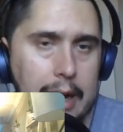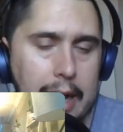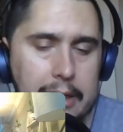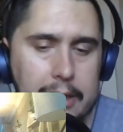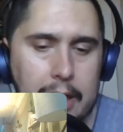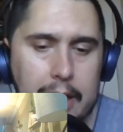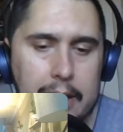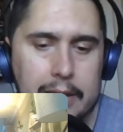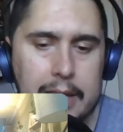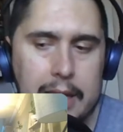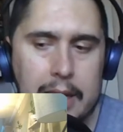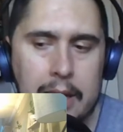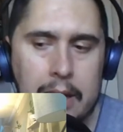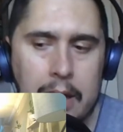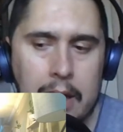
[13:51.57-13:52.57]
I thought
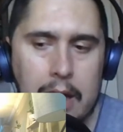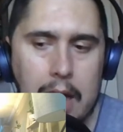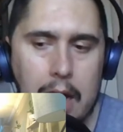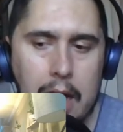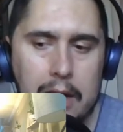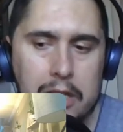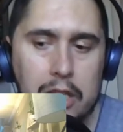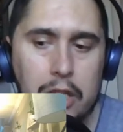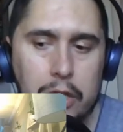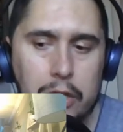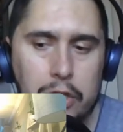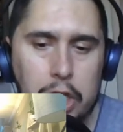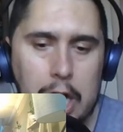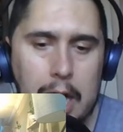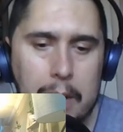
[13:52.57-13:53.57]
they did a
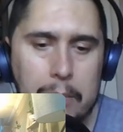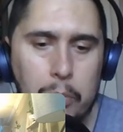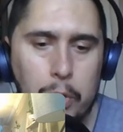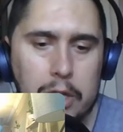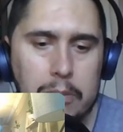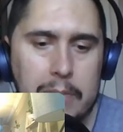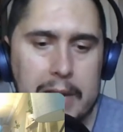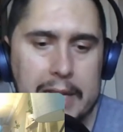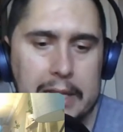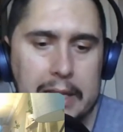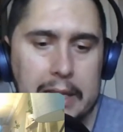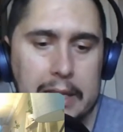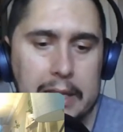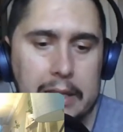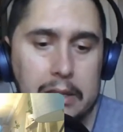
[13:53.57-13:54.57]
good job with
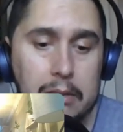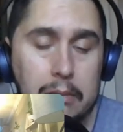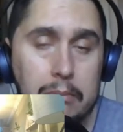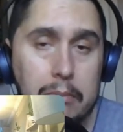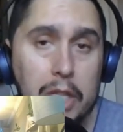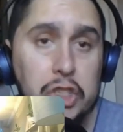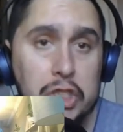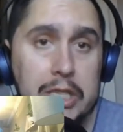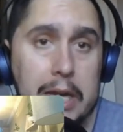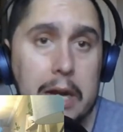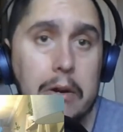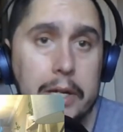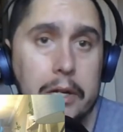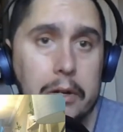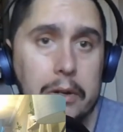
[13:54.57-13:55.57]
making it much
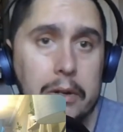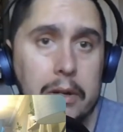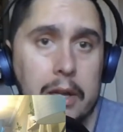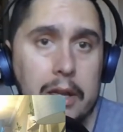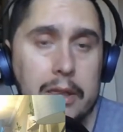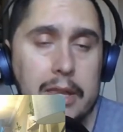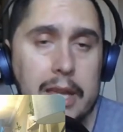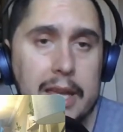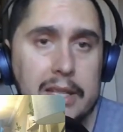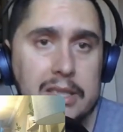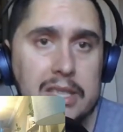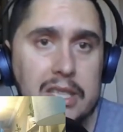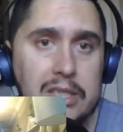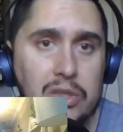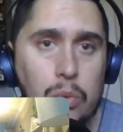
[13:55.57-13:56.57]
scarier than
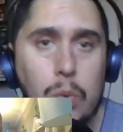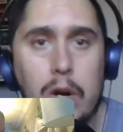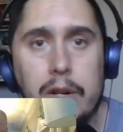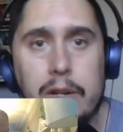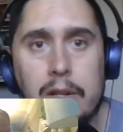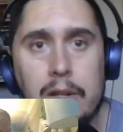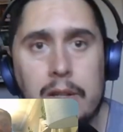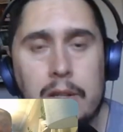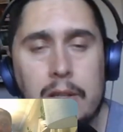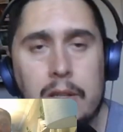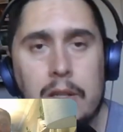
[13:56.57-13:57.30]
season one.